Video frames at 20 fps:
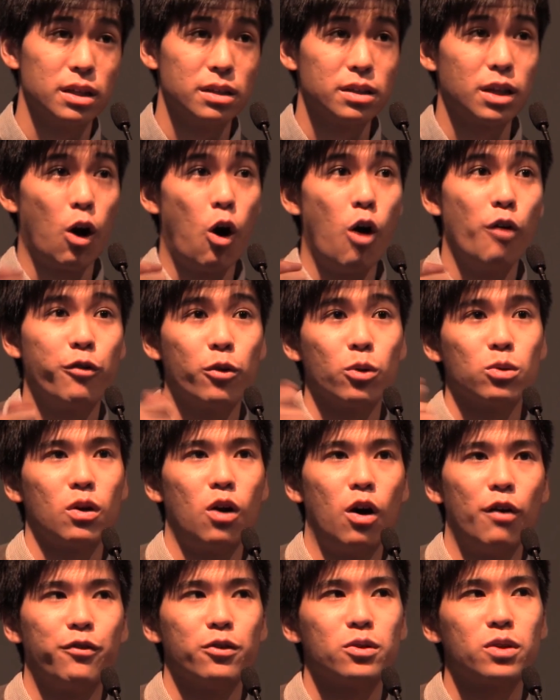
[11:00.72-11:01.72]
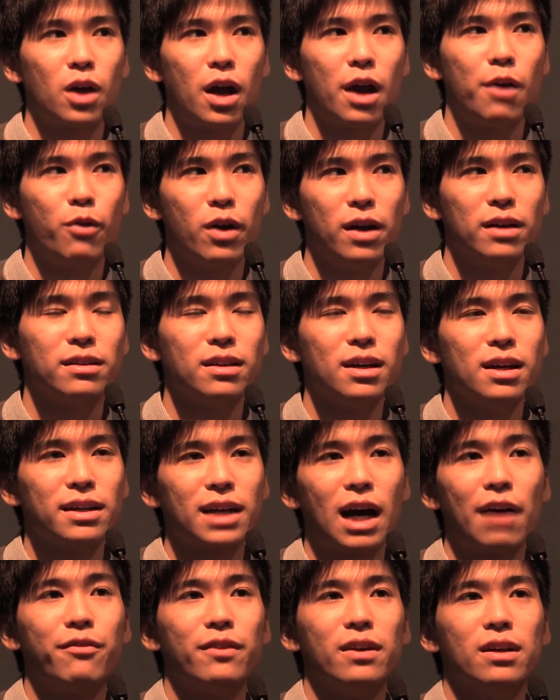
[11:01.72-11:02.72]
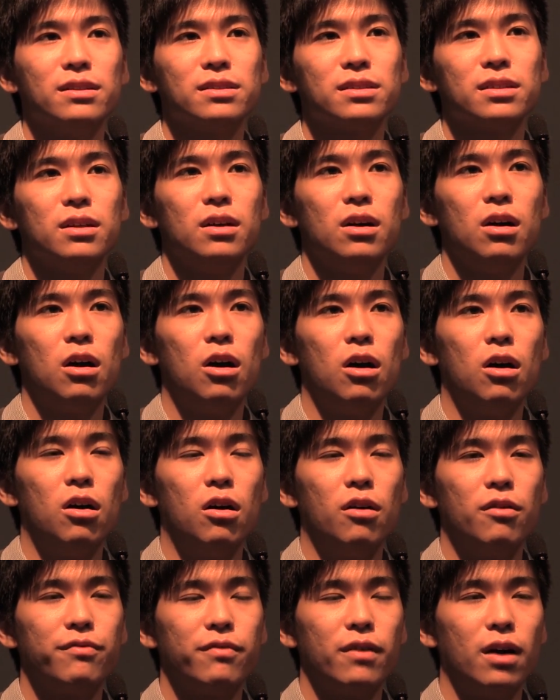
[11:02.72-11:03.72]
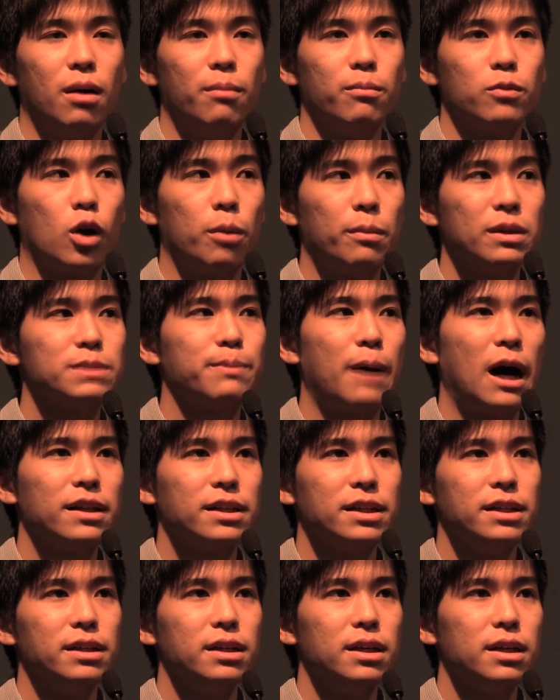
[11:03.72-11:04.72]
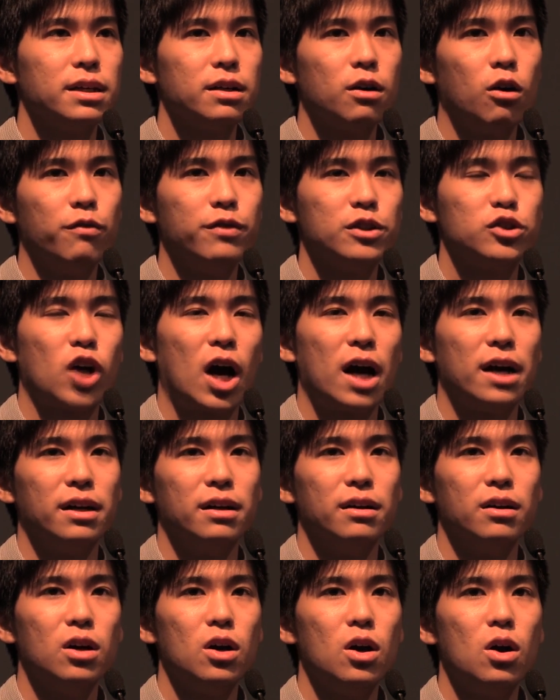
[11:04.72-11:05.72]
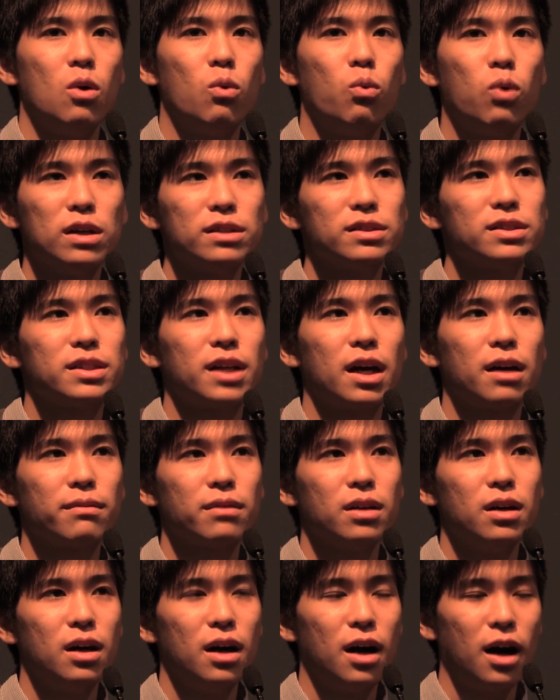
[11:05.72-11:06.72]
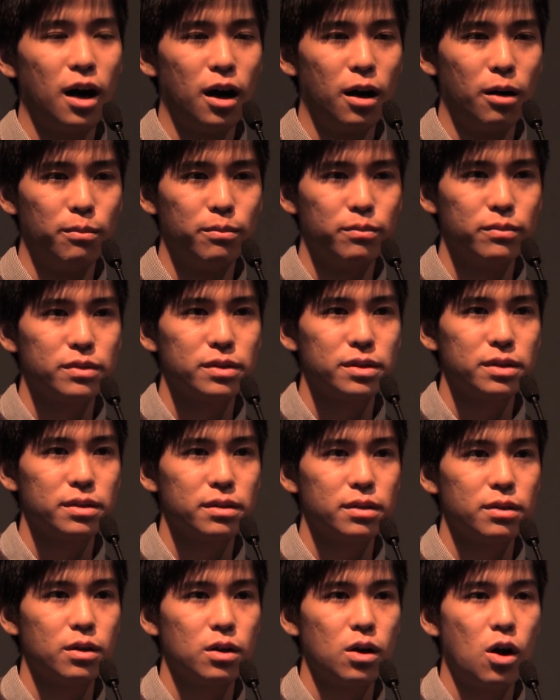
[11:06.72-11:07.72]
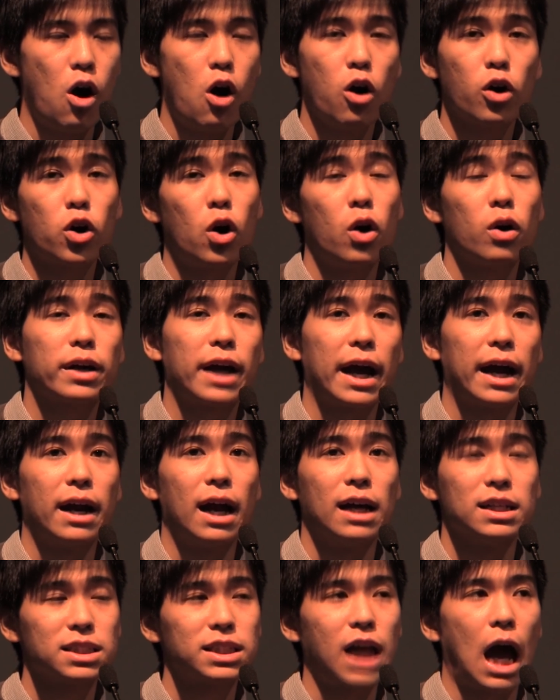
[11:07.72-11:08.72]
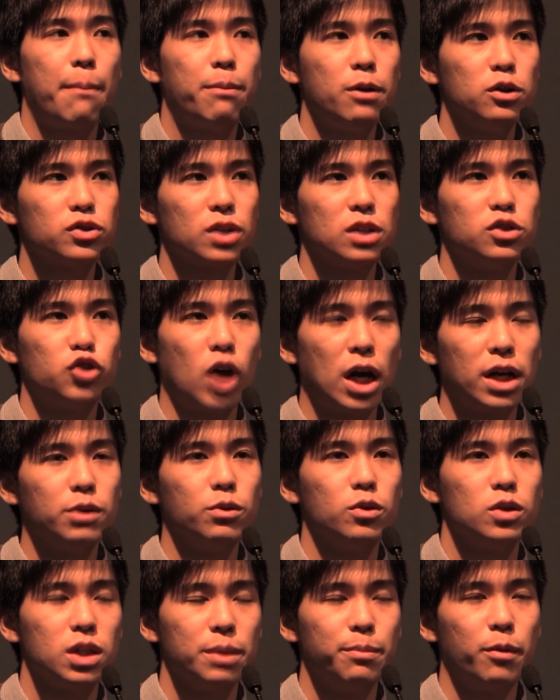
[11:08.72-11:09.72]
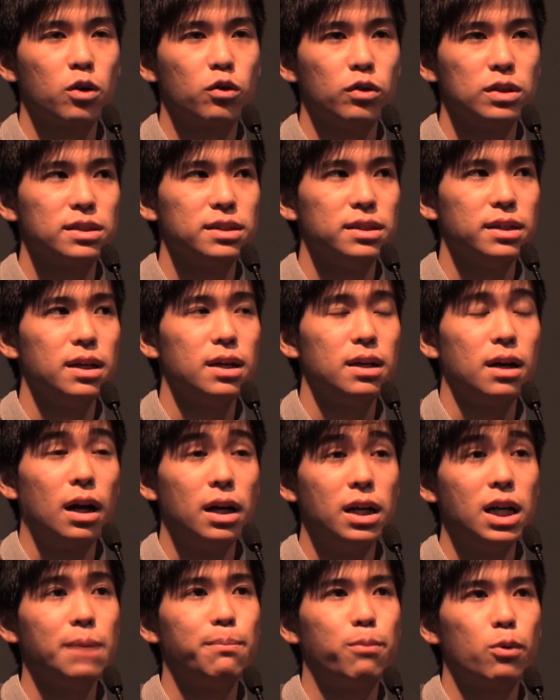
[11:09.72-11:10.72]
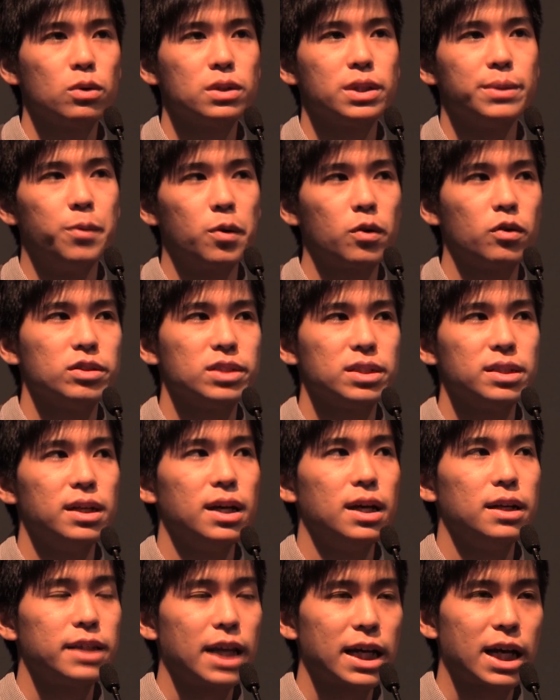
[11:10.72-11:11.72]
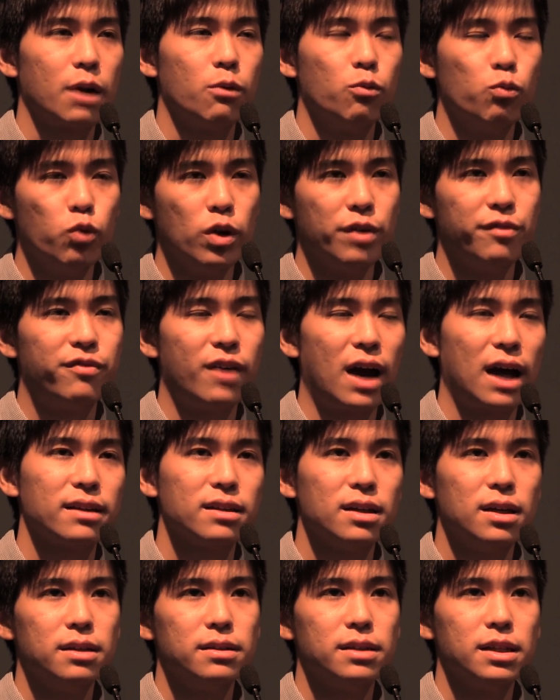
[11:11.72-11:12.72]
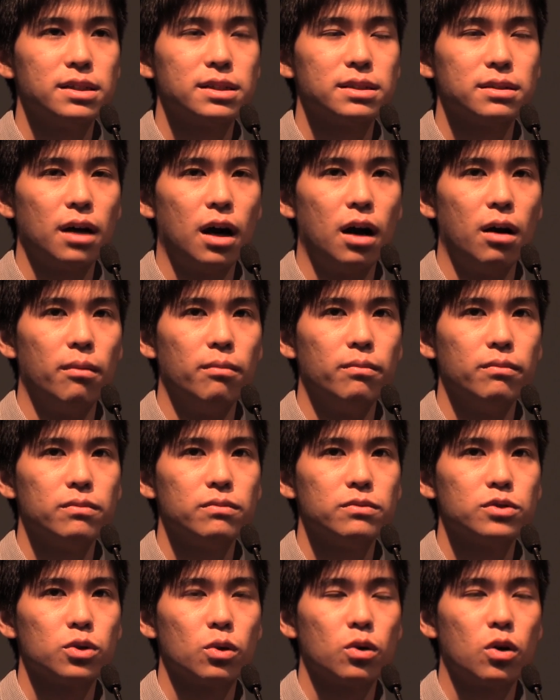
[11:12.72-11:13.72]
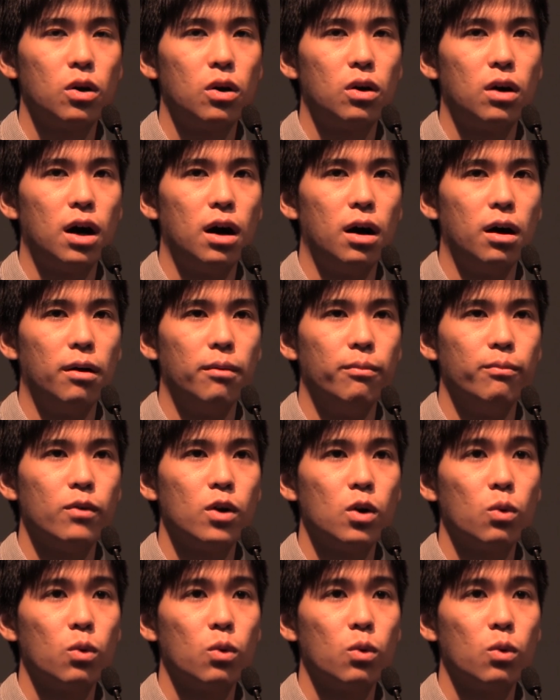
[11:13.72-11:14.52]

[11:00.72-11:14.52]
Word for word: the, the authoritarian governance of um, Communist Party over China. Once that um, Hong Kong can establish a genuine democracy, a liberal democracy that can reflect this um, so-called um,